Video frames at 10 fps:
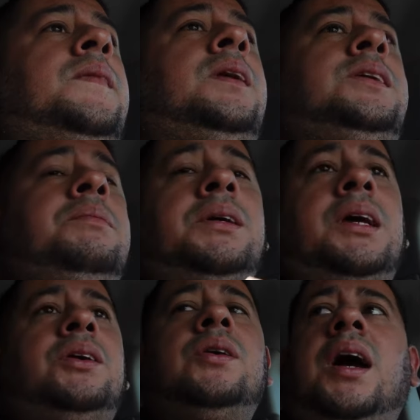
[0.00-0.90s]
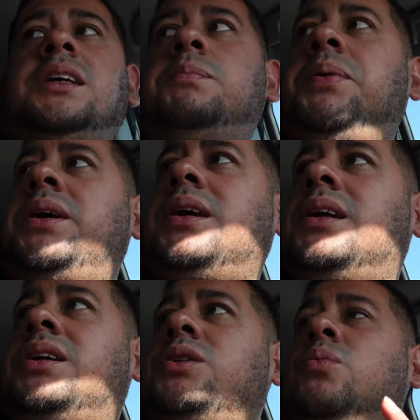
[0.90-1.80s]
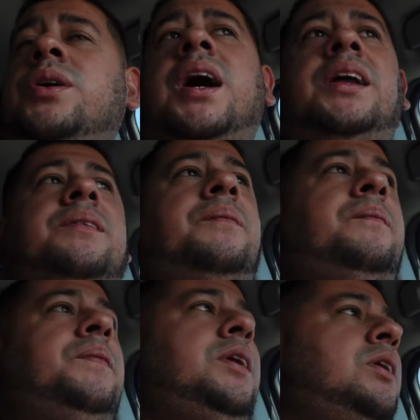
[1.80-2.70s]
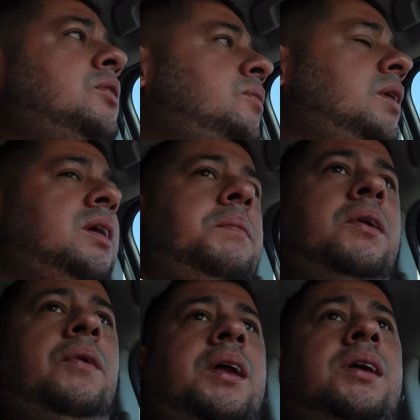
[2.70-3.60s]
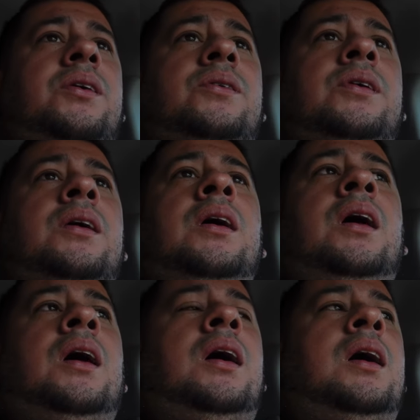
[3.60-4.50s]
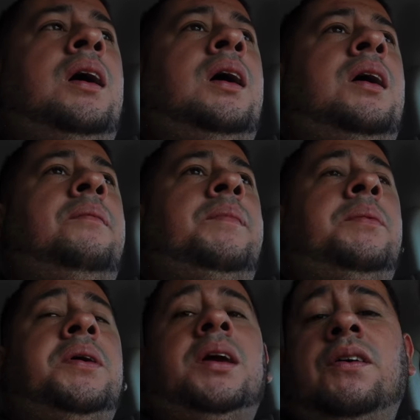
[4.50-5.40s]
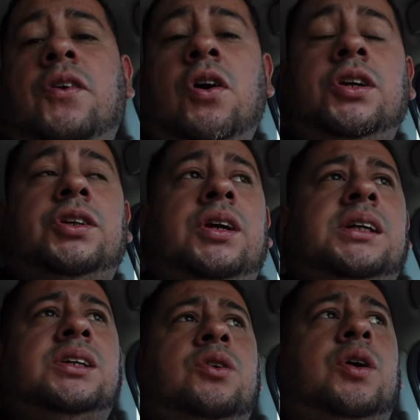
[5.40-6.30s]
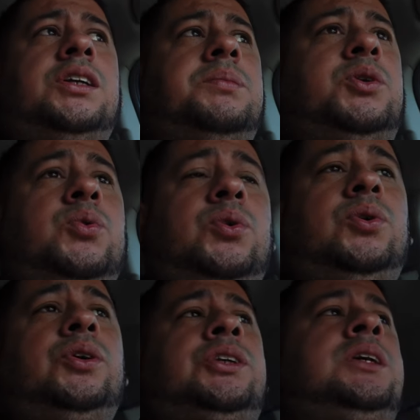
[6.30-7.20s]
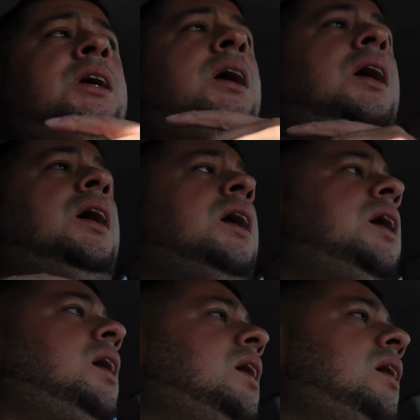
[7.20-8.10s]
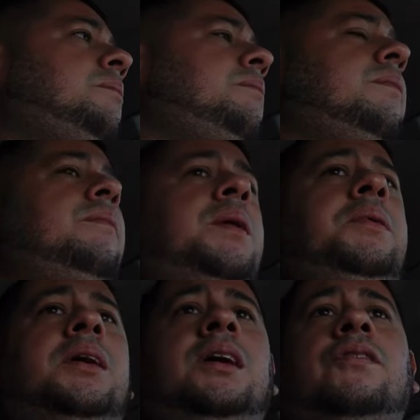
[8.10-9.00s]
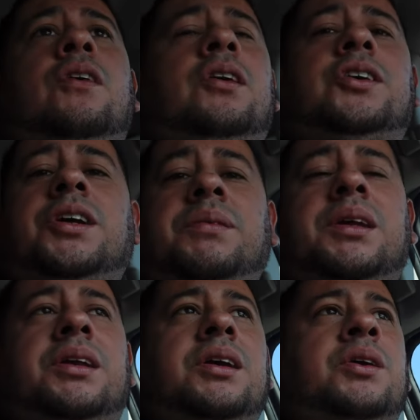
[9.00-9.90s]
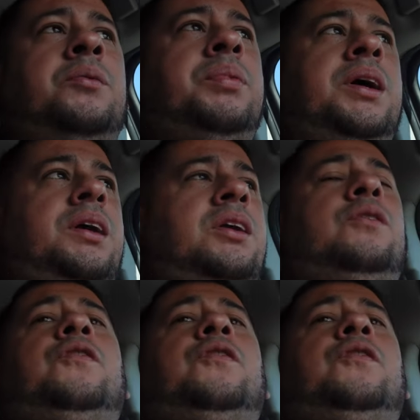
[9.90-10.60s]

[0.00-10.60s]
something that you guys pick, just one item, you know. It could be a radio, maybe a gift card so you guys can go get some tools, maybe a gift card or something, you know. But you know,